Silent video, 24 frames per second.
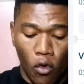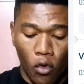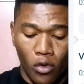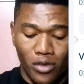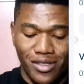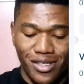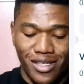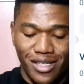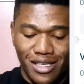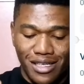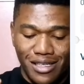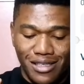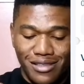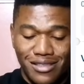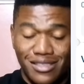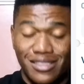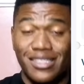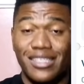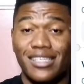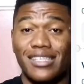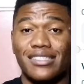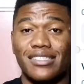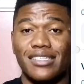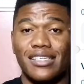odd.
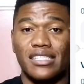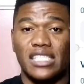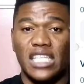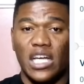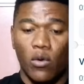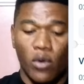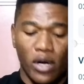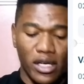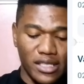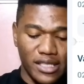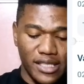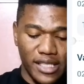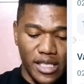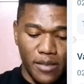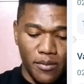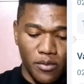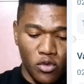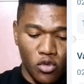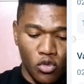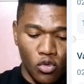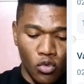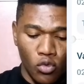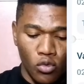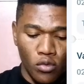This is our slip
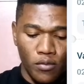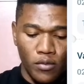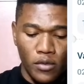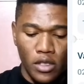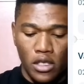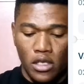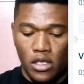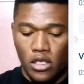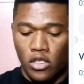two.